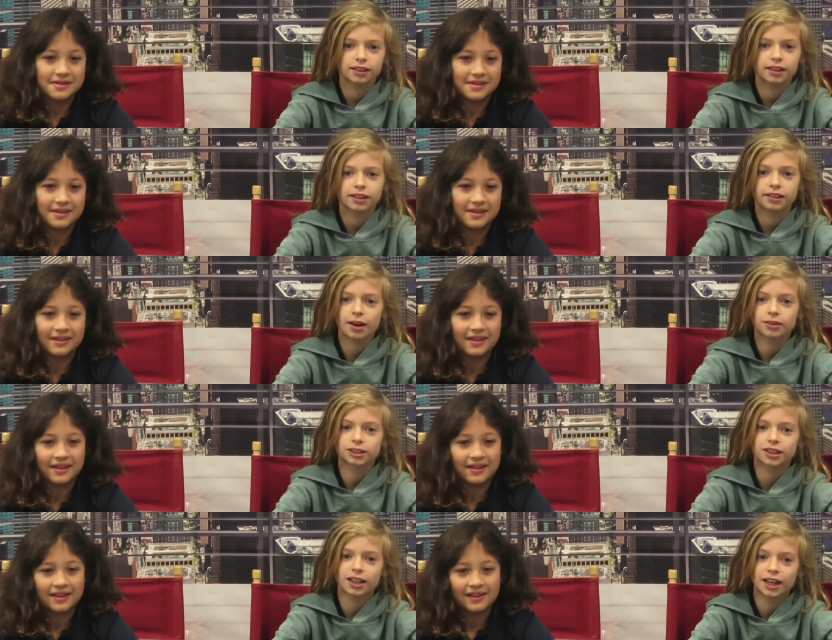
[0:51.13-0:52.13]
Speaker 1: that was a
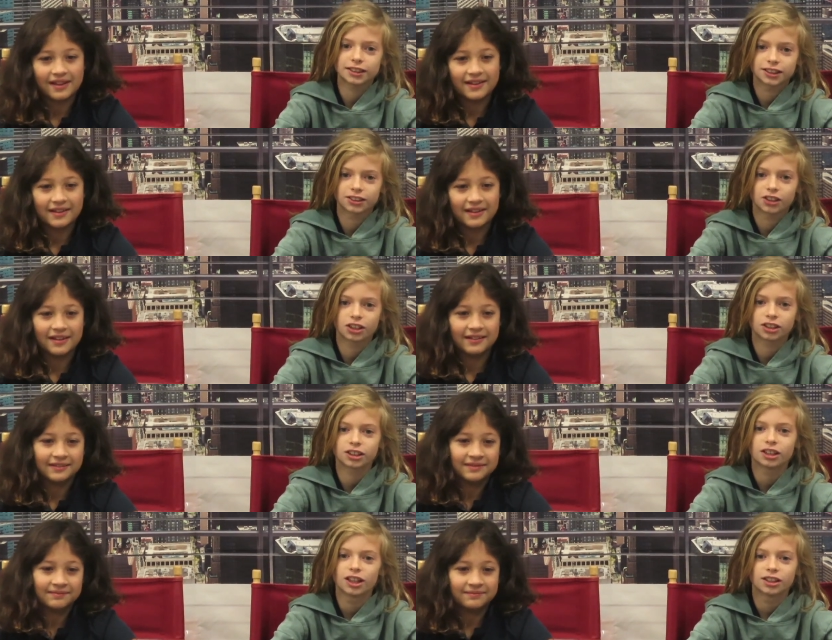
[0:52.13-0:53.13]
classic Lana.
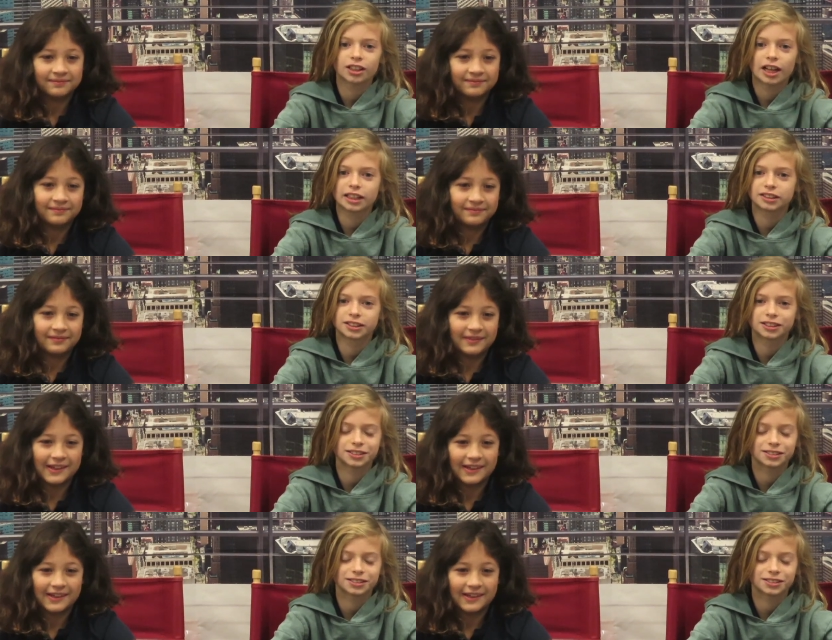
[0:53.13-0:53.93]
Let us in.